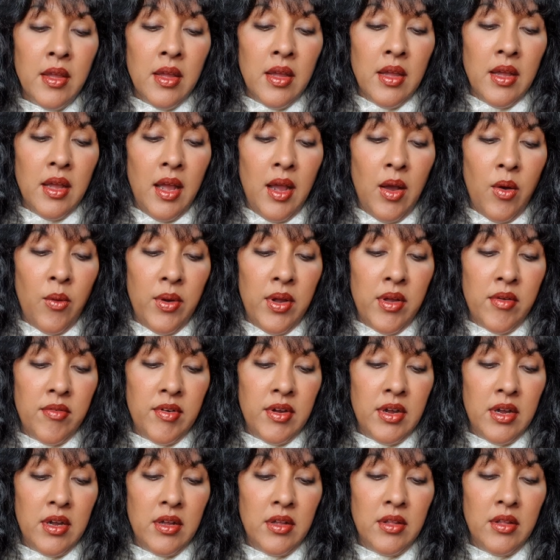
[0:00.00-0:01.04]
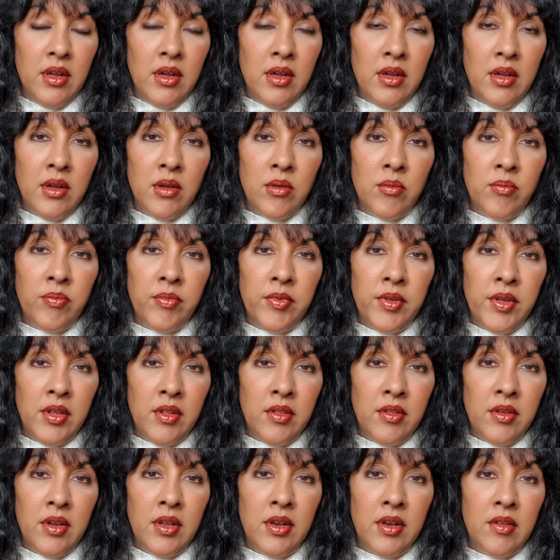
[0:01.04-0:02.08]
However,
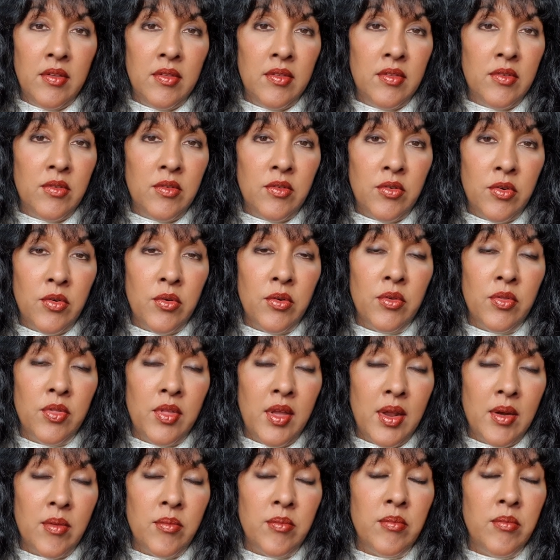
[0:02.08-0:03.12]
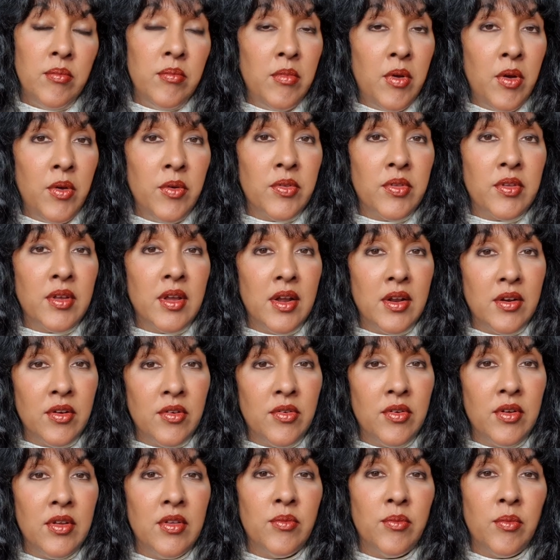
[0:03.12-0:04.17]
it is true that most
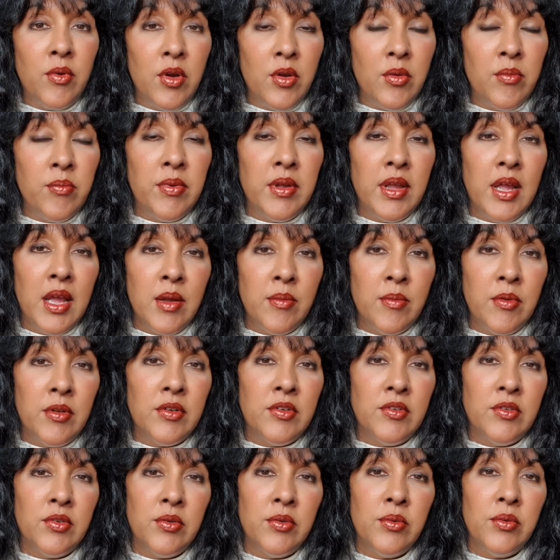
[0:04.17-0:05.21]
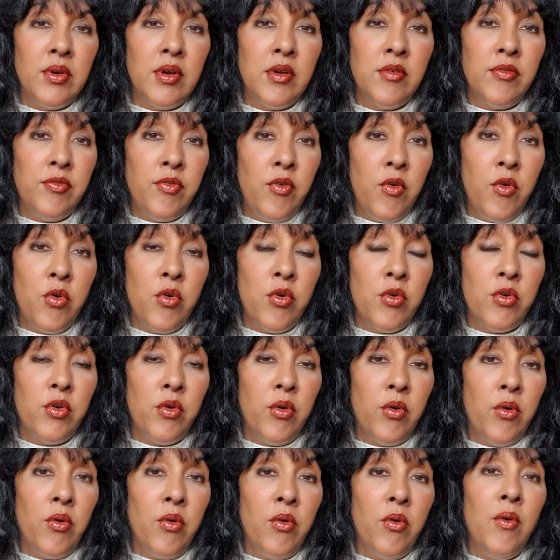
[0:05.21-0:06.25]
countries won't be able to afford
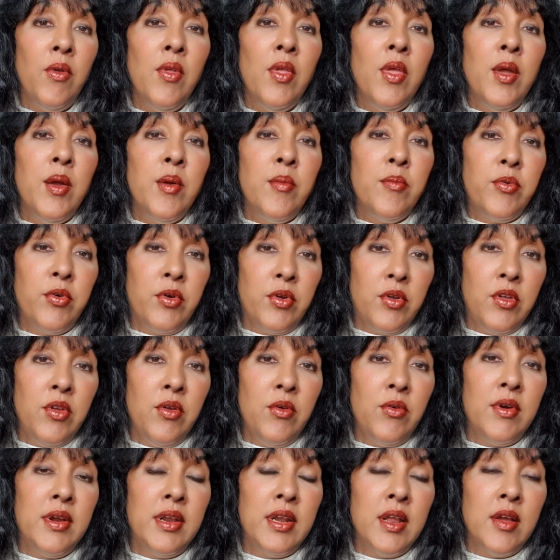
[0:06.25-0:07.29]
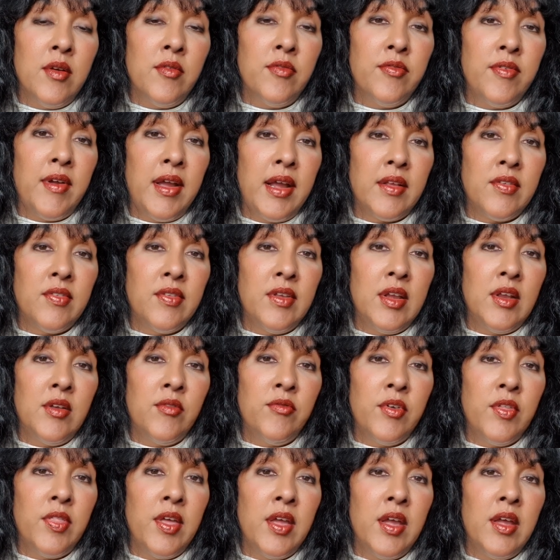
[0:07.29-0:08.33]
or procure enough vaccine
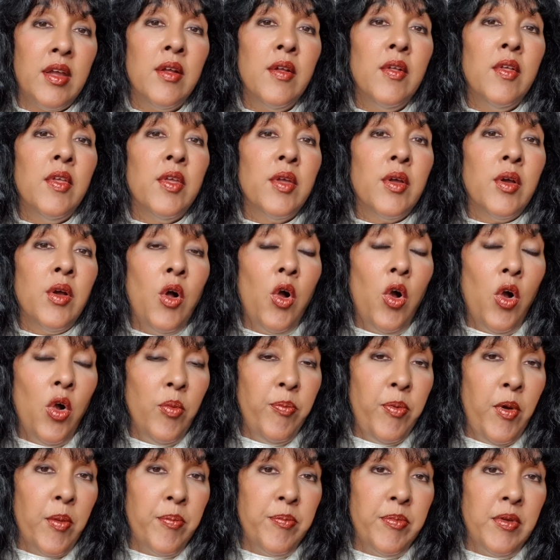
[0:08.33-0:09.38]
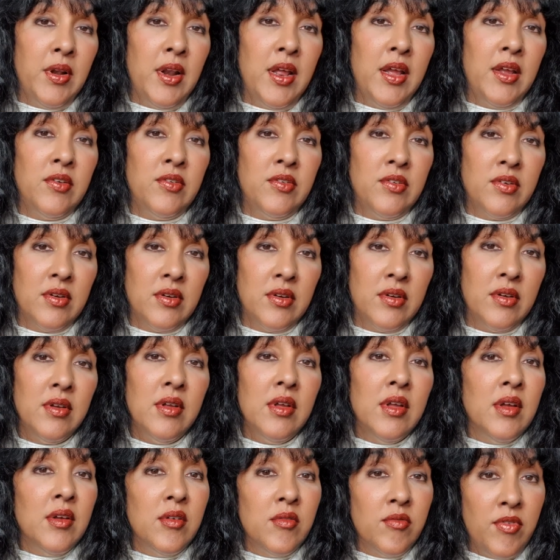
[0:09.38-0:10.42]
for their whole population
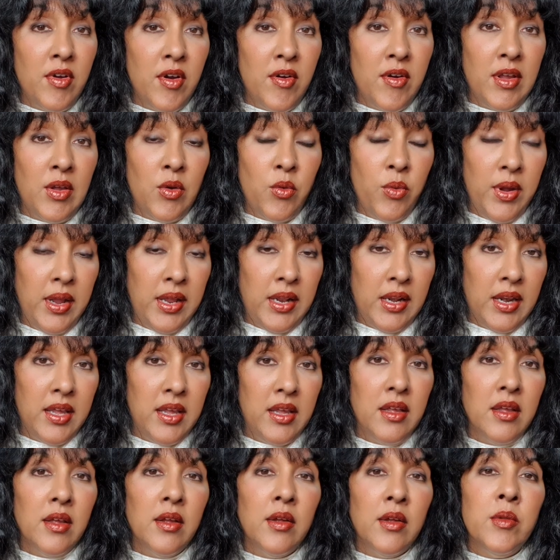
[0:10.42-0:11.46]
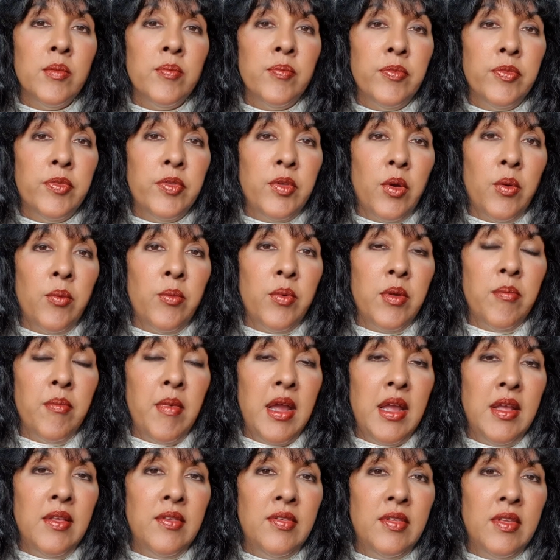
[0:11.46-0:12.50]
very quickly. So we
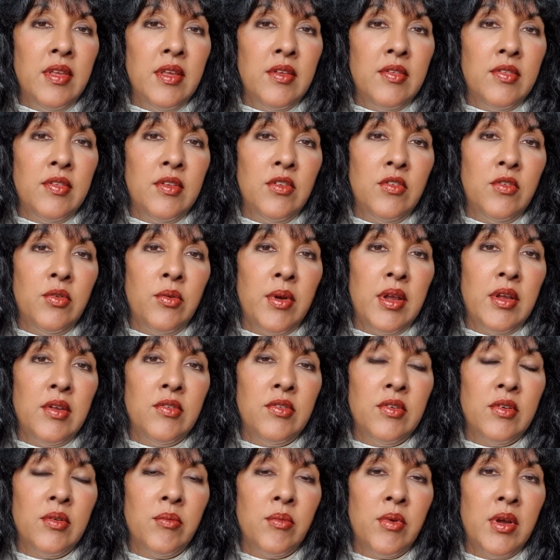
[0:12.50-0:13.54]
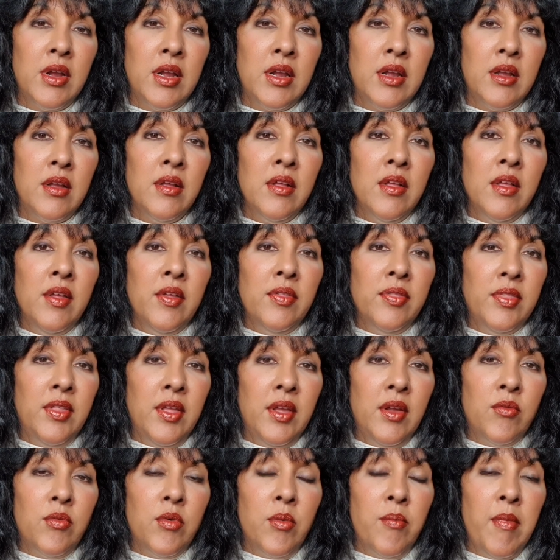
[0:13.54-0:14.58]
may see a situation where
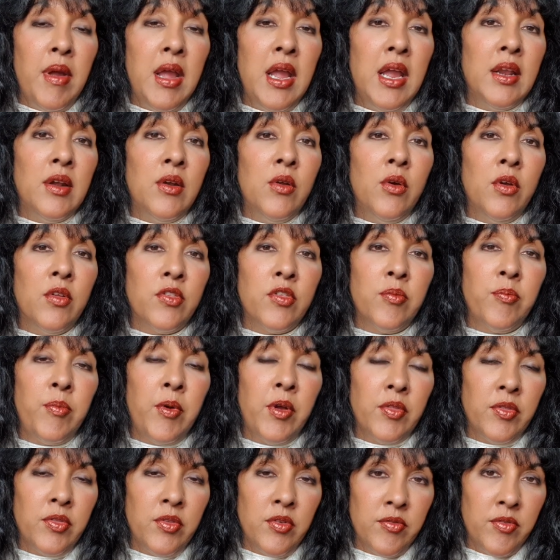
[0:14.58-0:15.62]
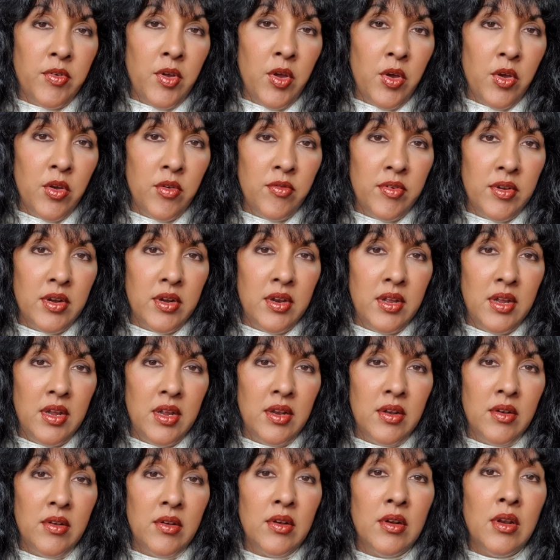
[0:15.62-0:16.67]
there remain hotspots of COVID
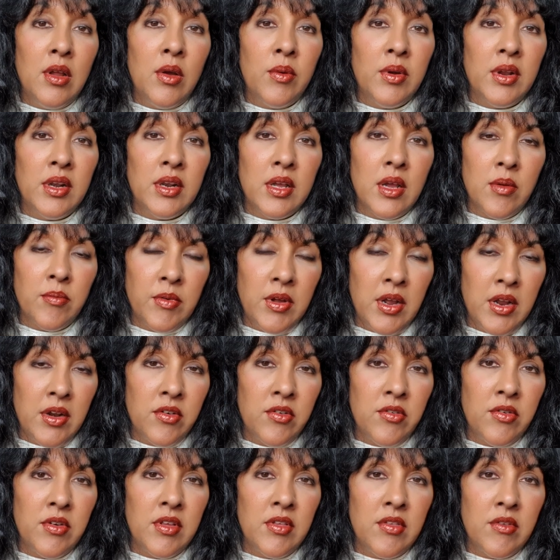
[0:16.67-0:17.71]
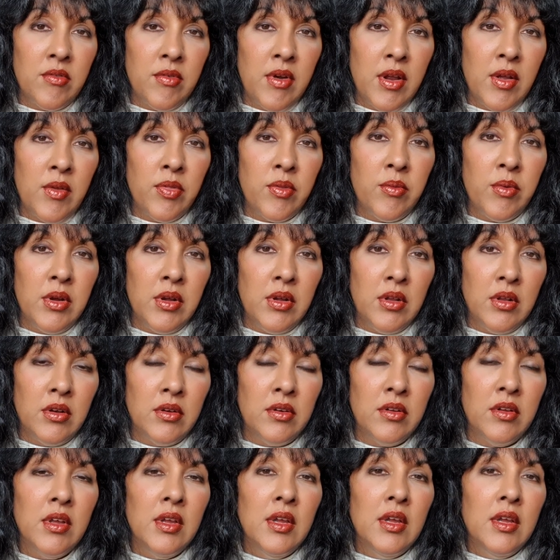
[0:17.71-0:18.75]
in low-income countries around the
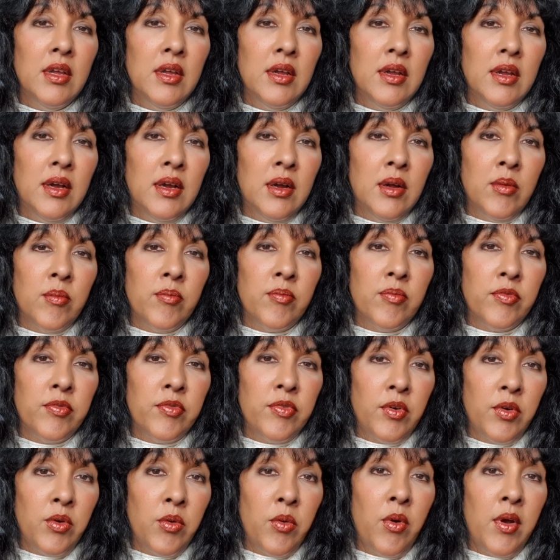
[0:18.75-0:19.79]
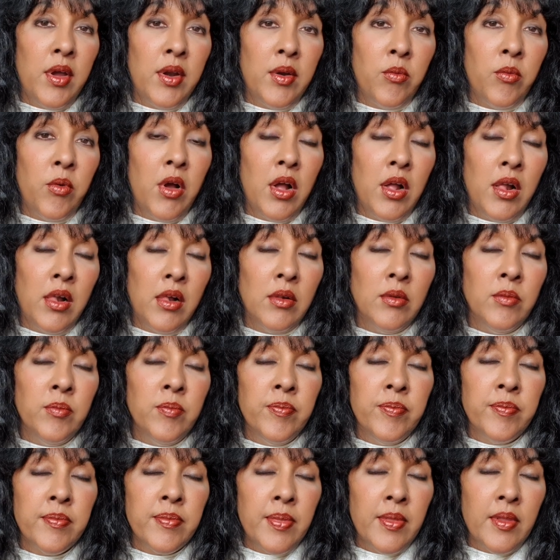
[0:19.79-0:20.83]
world for quite a while,
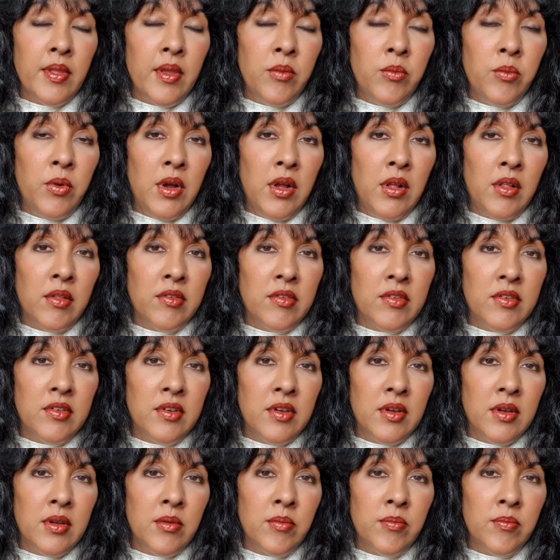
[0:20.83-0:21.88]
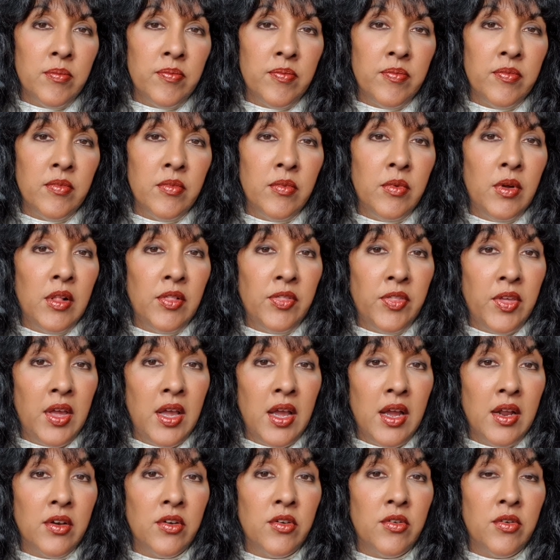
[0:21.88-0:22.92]
whilst wealthy
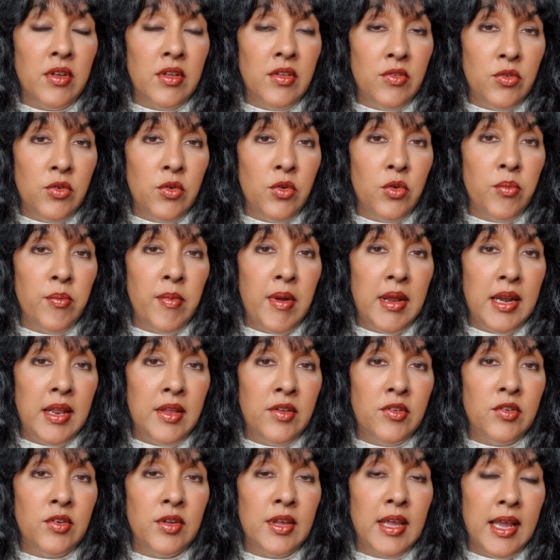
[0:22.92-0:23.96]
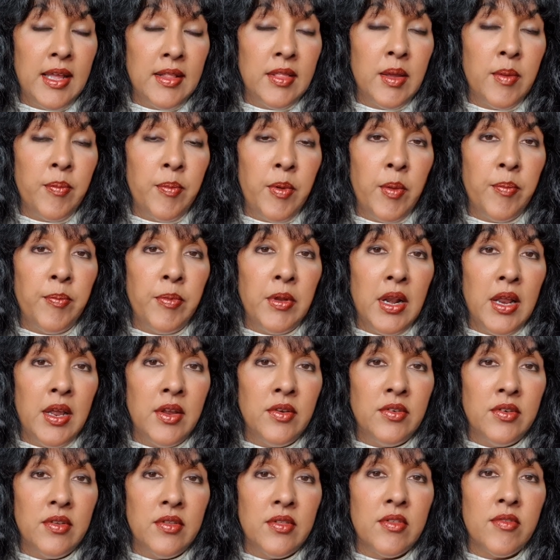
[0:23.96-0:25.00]
countries do manage to get their
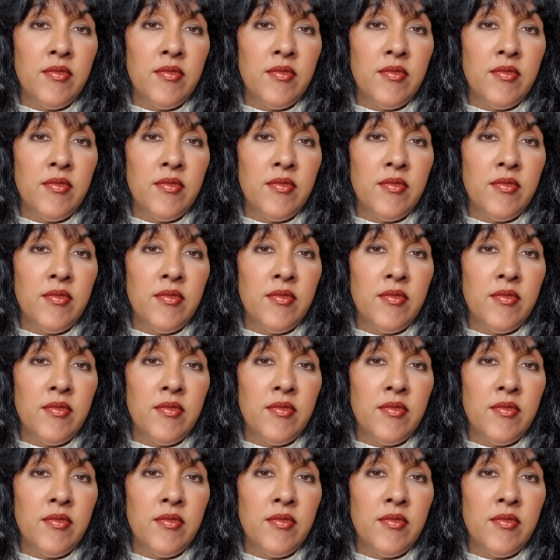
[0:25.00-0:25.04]
populations